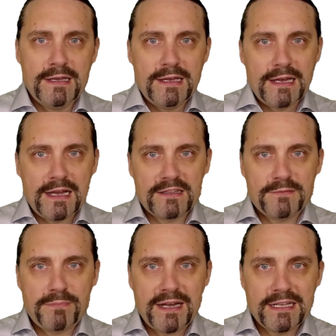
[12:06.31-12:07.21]
And
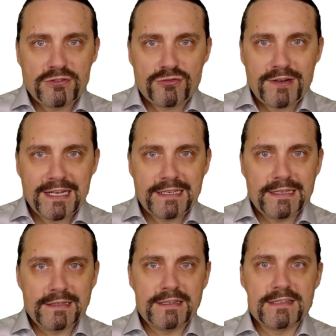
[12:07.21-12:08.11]
by tracking
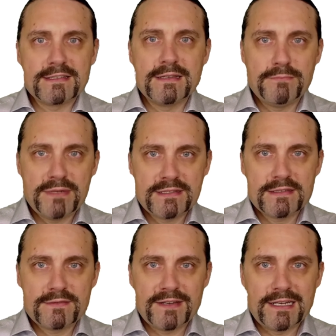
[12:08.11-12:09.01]
this business
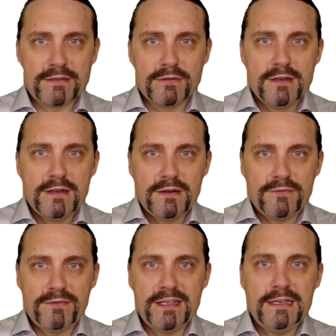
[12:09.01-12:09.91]
value,
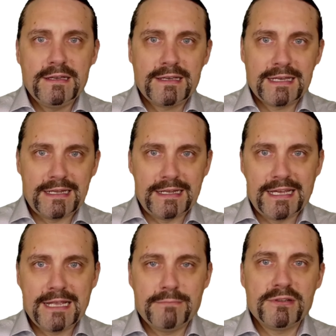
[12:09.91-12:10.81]
we can
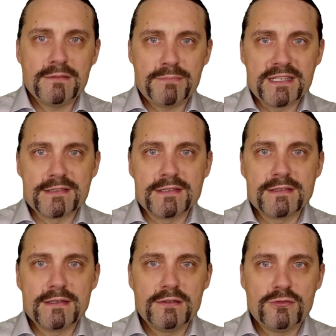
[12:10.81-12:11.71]
enable the business
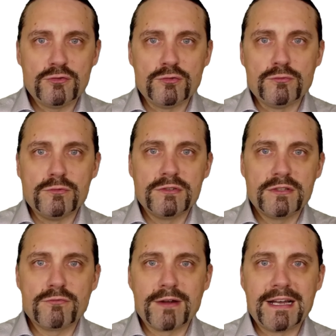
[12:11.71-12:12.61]
to do the
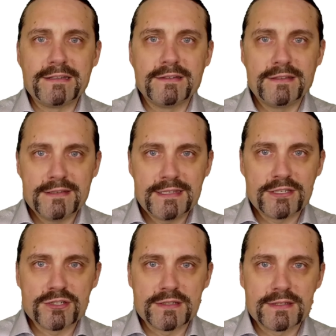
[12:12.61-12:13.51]
right
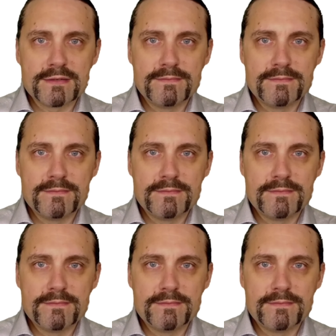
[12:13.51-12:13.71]
decisions.